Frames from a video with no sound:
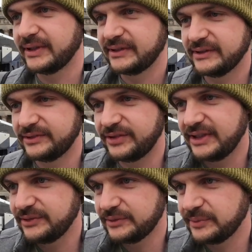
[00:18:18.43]
like the
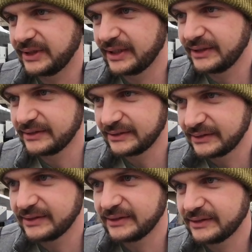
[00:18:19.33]
train you would have been getting
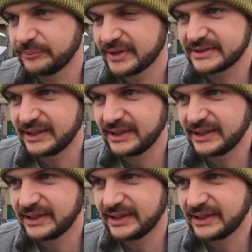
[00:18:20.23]
the bus